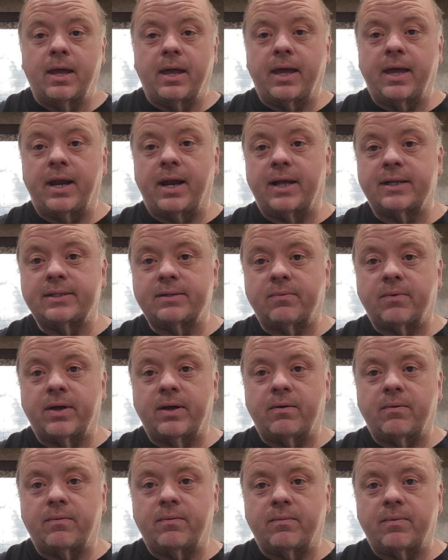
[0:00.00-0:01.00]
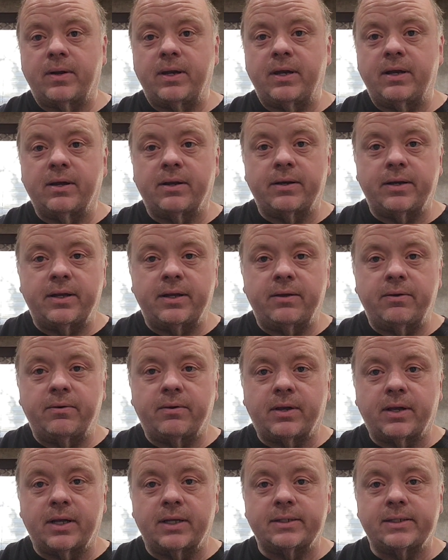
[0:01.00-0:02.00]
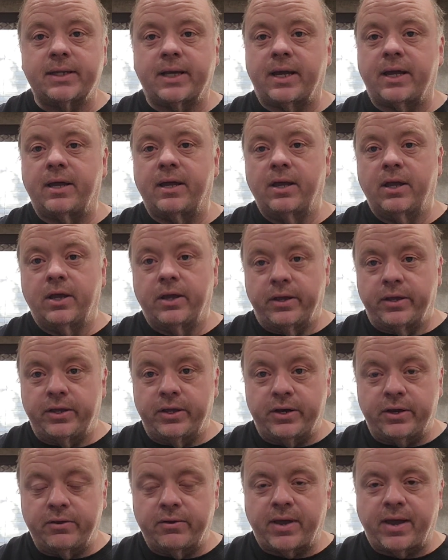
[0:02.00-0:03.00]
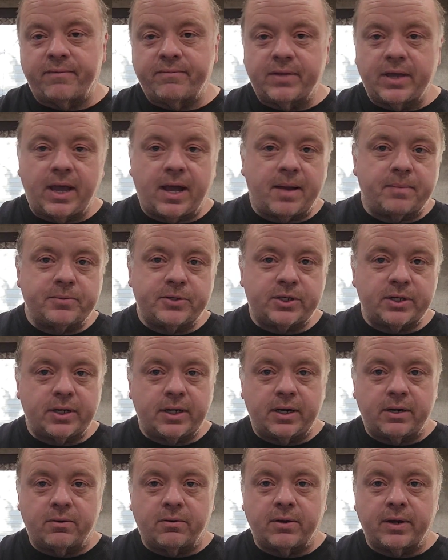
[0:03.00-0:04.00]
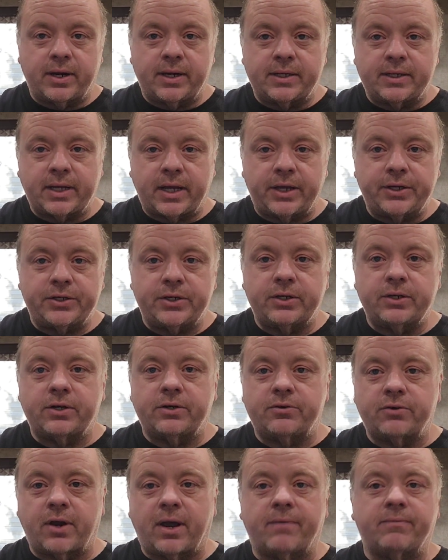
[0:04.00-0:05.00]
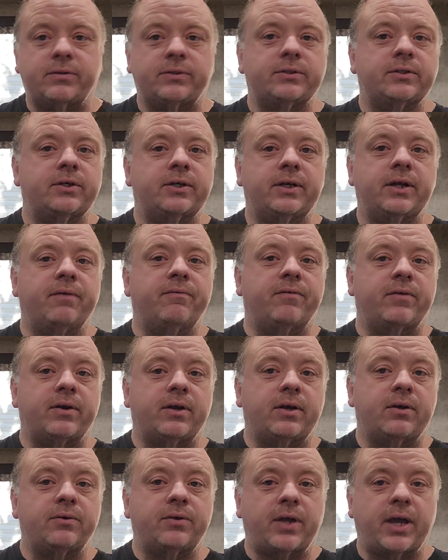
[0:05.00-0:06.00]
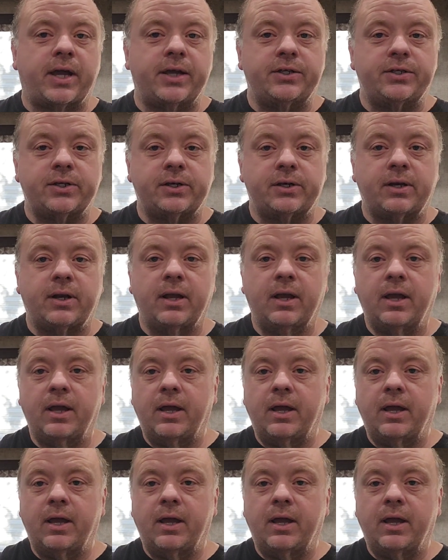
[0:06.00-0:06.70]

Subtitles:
And I said, well, what are you going to do? Because you do have the option at orientation to travel to a different location